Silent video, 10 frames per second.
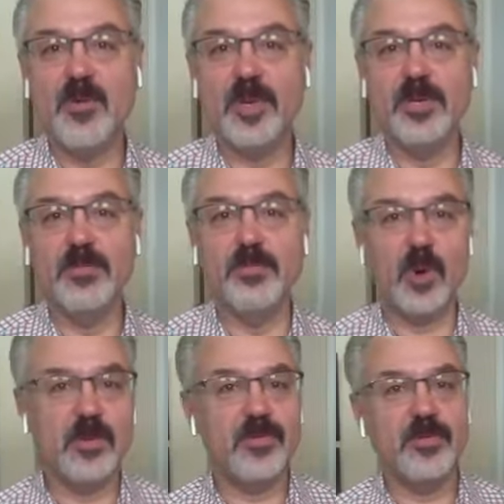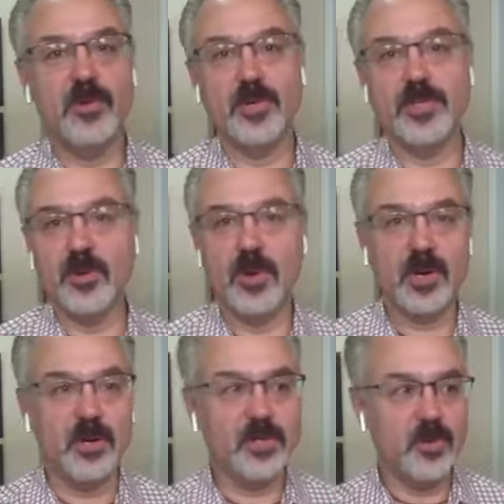How will you morph or
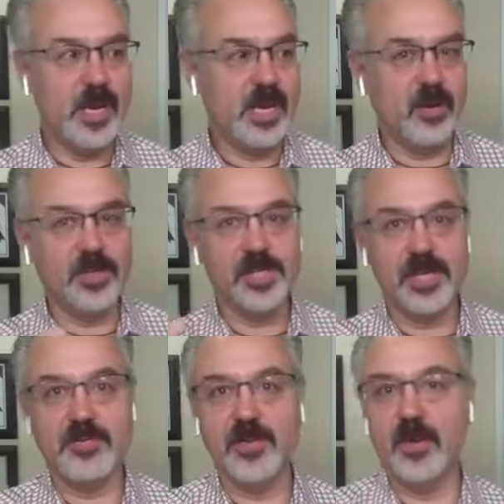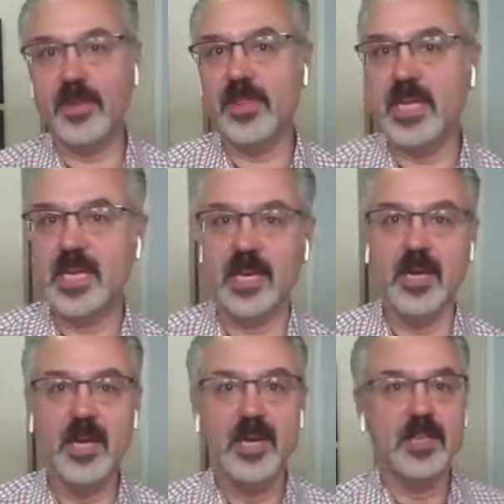torque or tweak or shift your
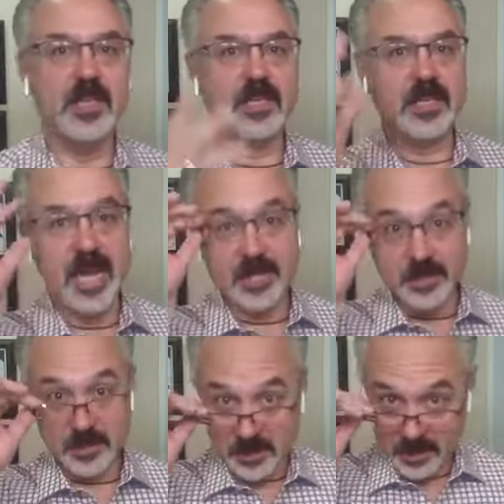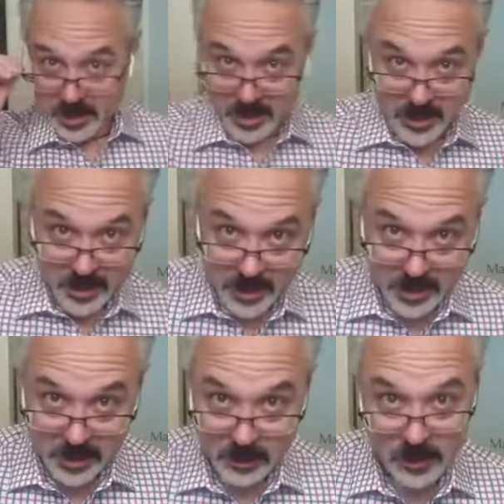thinking, the lens
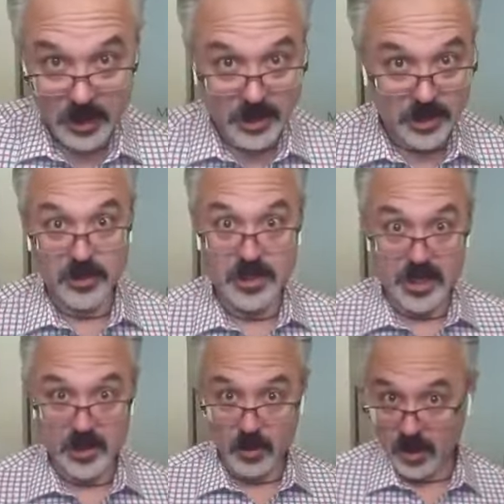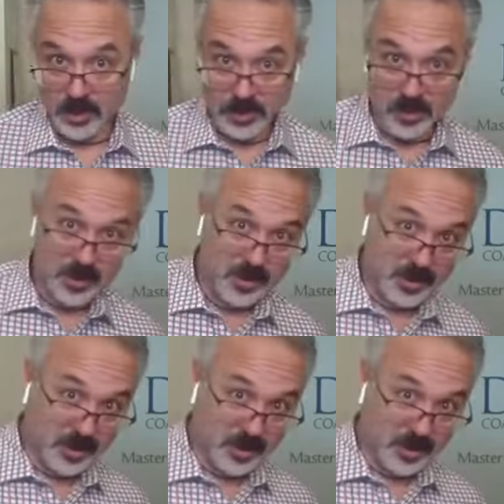with which you see the world,